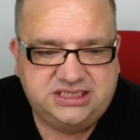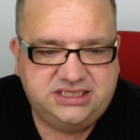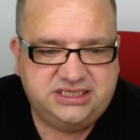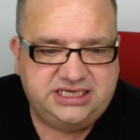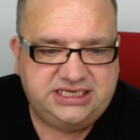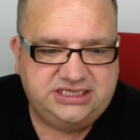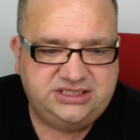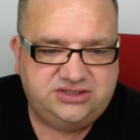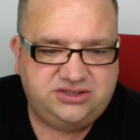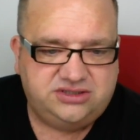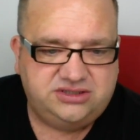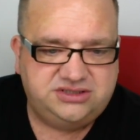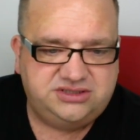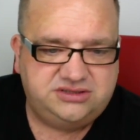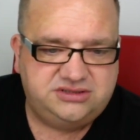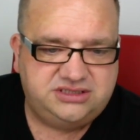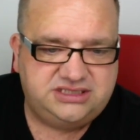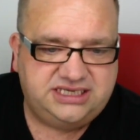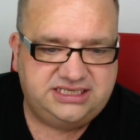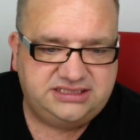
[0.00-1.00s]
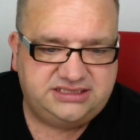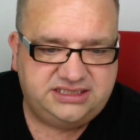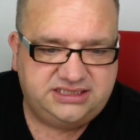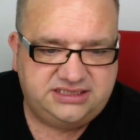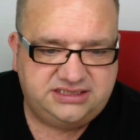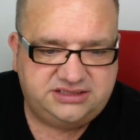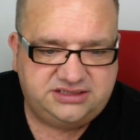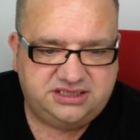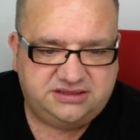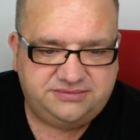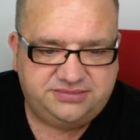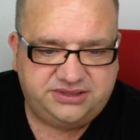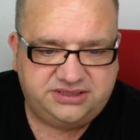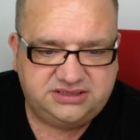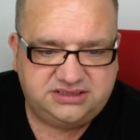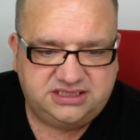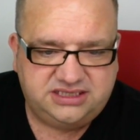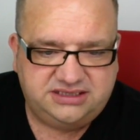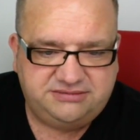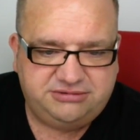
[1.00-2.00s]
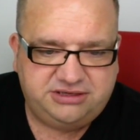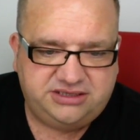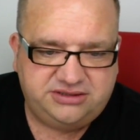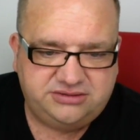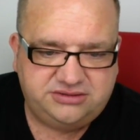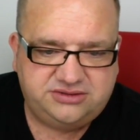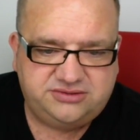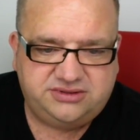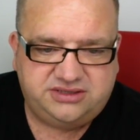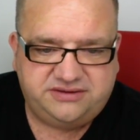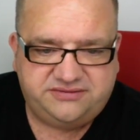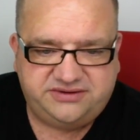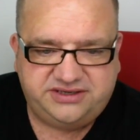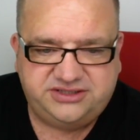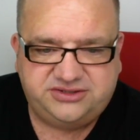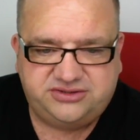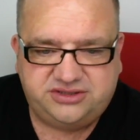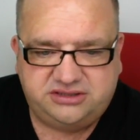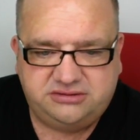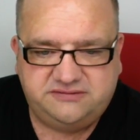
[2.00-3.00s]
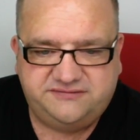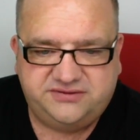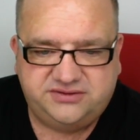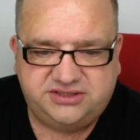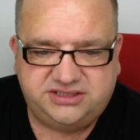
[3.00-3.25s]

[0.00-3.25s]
He enjoys the under-19s Champions League, playing under-23s, training with us.